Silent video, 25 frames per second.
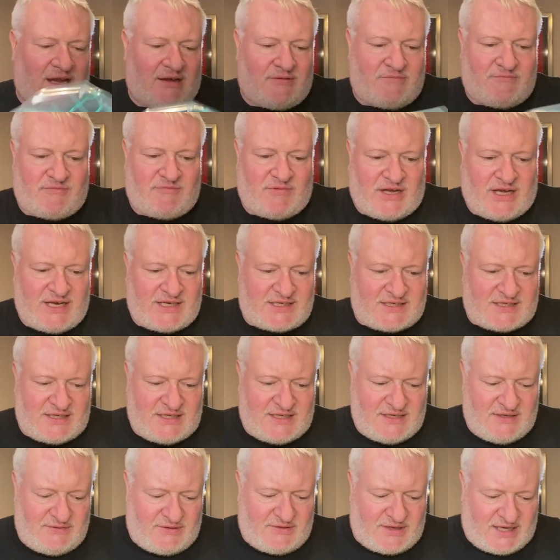Right,
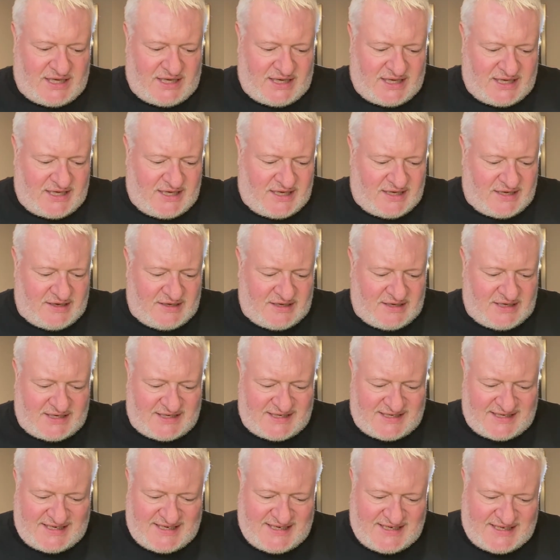okay, this
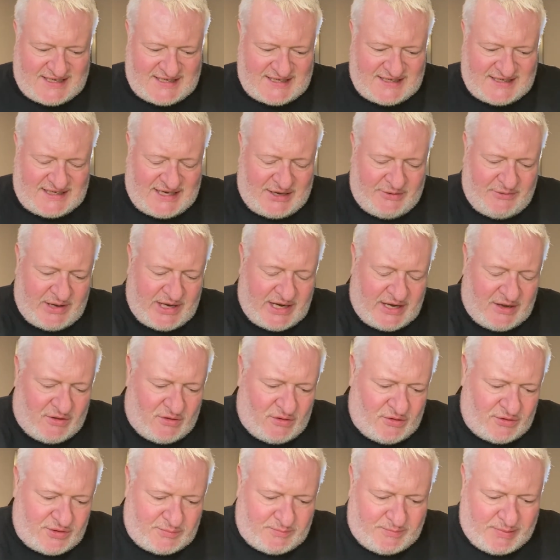is very
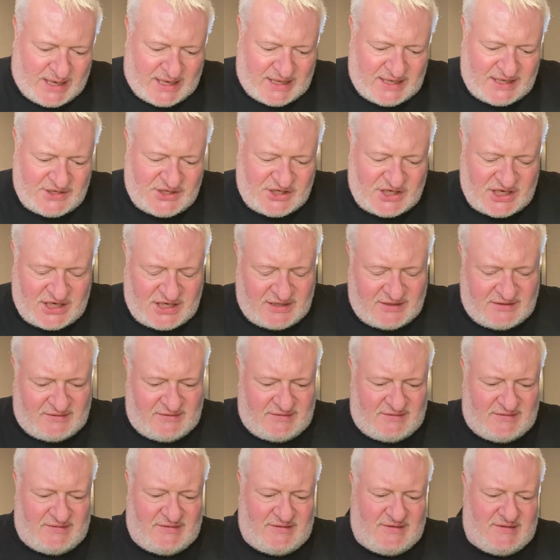odd packaging
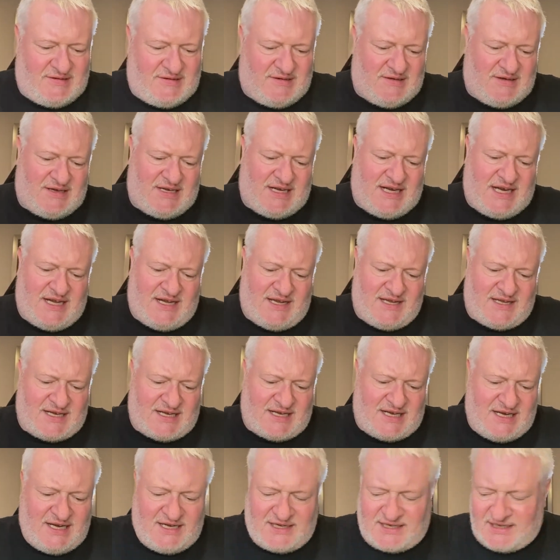
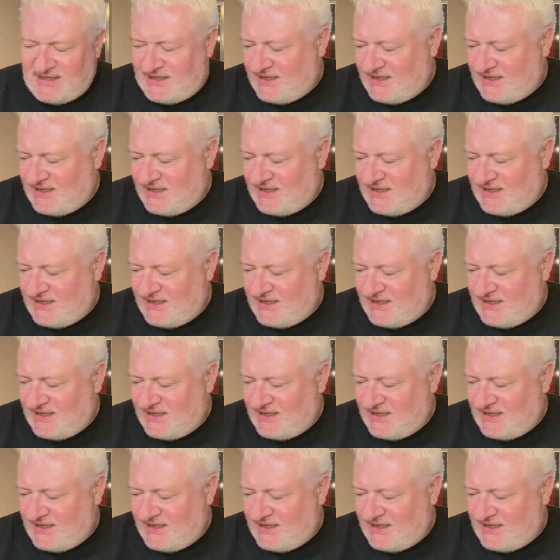indeed,